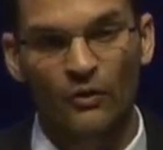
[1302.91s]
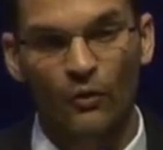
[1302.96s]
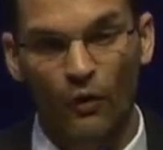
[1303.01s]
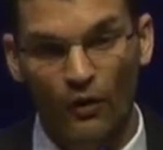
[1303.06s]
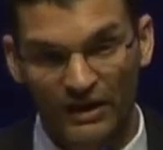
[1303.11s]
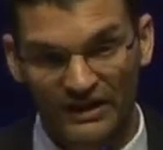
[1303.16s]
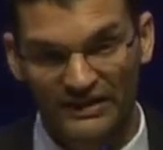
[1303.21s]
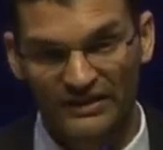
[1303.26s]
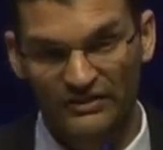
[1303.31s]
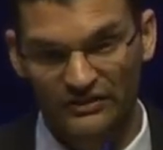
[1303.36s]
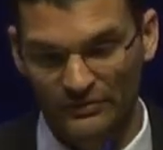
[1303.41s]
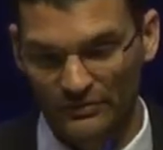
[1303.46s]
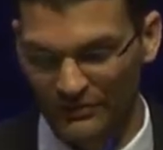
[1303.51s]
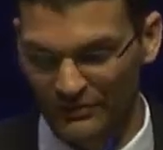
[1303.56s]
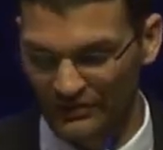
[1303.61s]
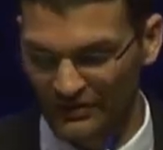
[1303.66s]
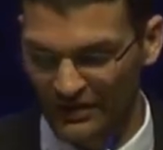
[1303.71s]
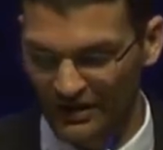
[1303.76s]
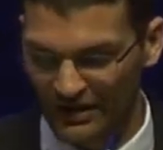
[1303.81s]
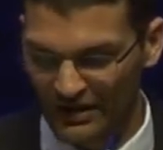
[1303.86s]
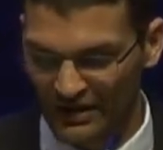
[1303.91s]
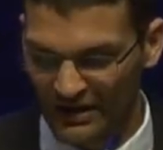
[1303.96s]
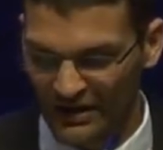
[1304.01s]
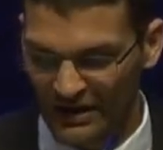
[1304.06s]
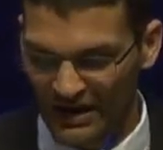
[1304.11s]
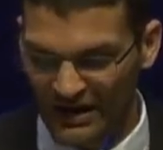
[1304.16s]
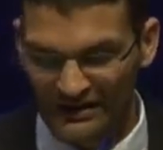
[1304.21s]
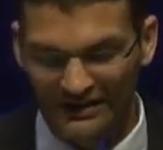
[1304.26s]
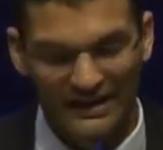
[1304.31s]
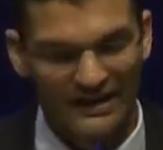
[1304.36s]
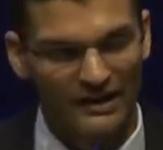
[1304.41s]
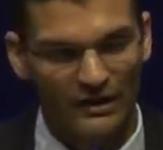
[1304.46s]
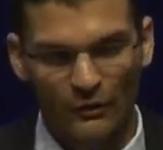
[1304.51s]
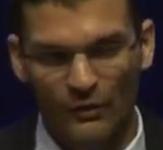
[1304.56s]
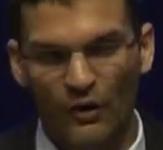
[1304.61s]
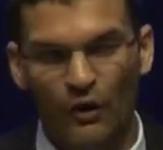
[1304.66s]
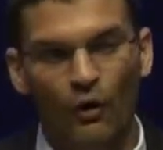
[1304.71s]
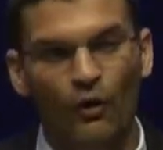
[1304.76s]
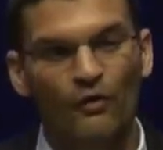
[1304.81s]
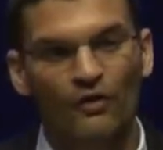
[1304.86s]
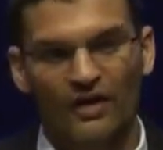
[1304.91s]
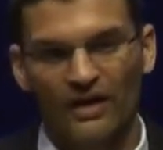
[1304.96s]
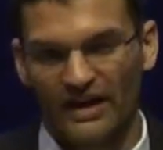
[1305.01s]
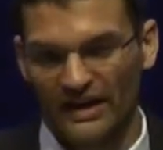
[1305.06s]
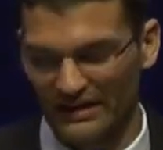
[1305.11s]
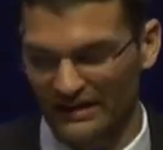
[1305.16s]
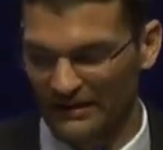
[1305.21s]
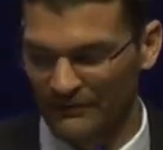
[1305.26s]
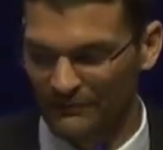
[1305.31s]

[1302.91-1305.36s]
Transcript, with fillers: organisms. No, no, hold on.